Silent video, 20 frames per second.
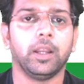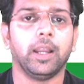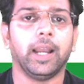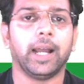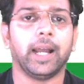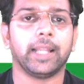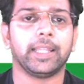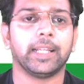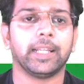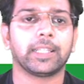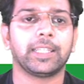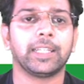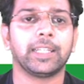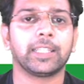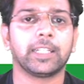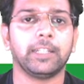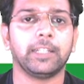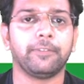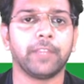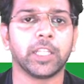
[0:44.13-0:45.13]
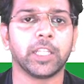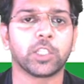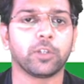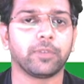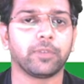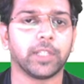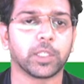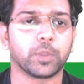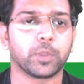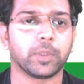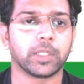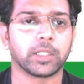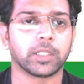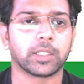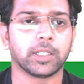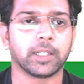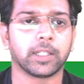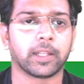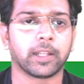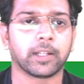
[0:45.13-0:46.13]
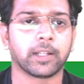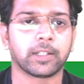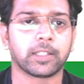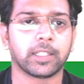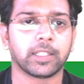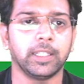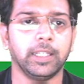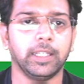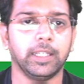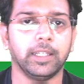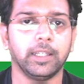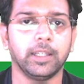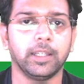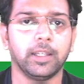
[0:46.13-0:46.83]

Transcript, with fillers: And they are saying the difference of this which is 100C